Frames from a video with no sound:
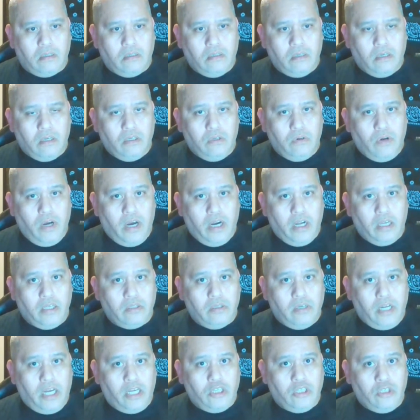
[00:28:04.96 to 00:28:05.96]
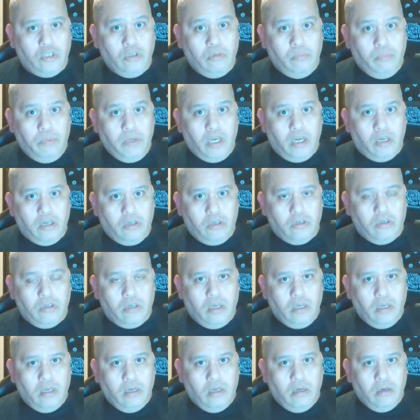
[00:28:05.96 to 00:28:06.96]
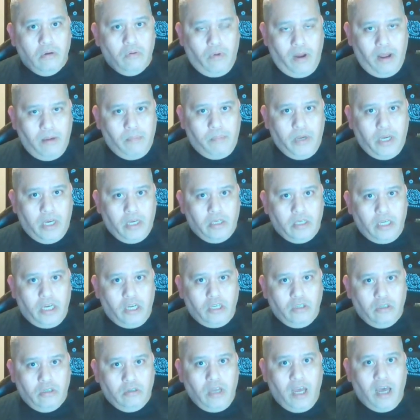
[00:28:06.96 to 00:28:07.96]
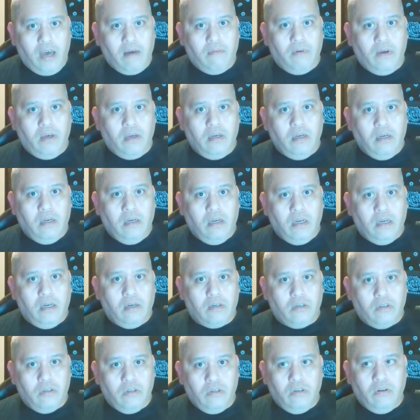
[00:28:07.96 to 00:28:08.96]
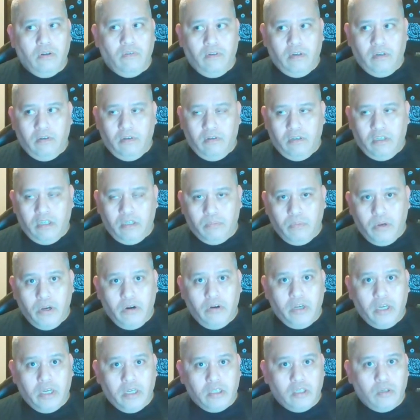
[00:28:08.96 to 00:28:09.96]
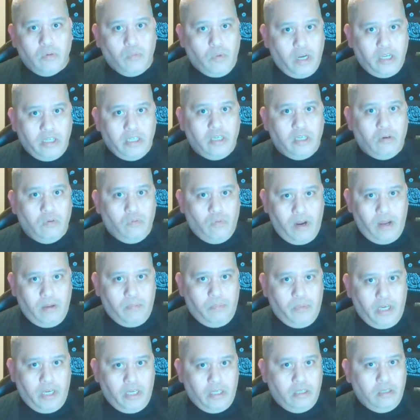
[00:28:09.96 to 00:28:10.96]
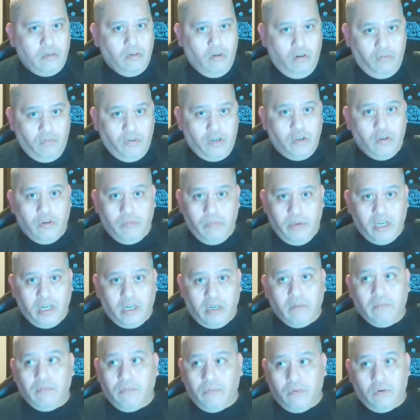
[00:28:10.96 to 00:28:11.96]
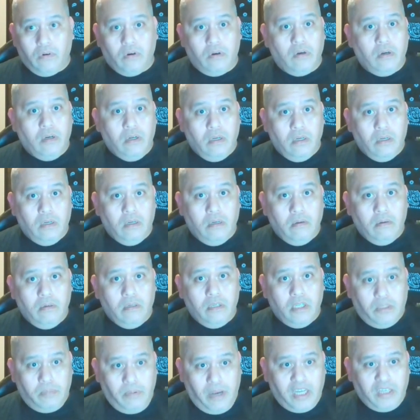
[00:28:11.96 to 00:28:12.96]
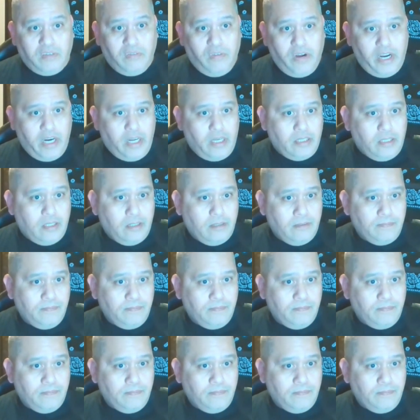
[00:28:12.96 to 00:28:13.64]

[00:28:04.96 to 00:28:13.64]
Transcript: Andrade. So that should be a good Rampage. I should have a good experience watching Rampage. Hopefully it'll make up for this past Friday's.